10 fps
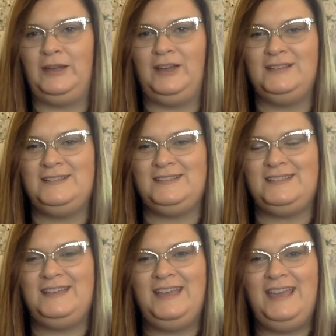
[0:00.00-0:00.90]
because
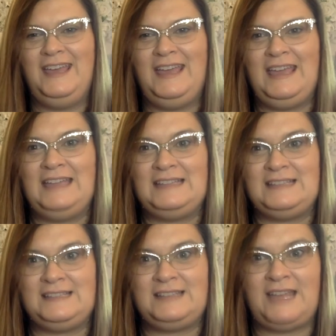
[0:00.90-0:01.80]
it
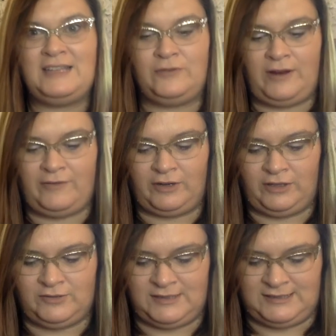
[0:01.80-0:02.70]
takes forever to
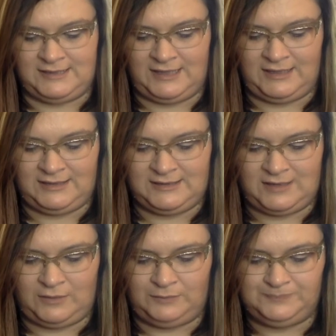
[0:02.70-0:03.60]
use these things.
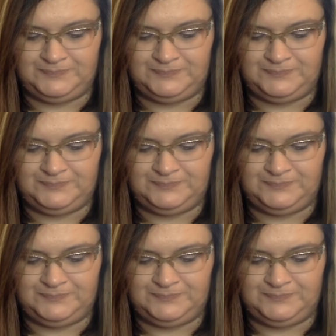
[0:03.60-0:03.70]
So,